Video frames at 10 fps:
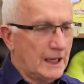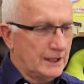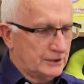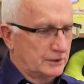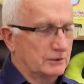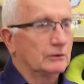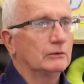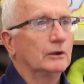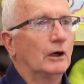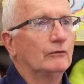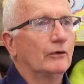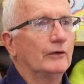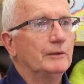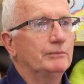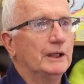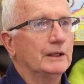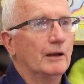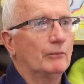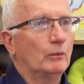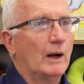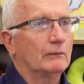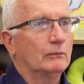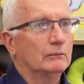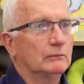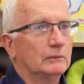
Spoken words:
Yes, I've already beaten number one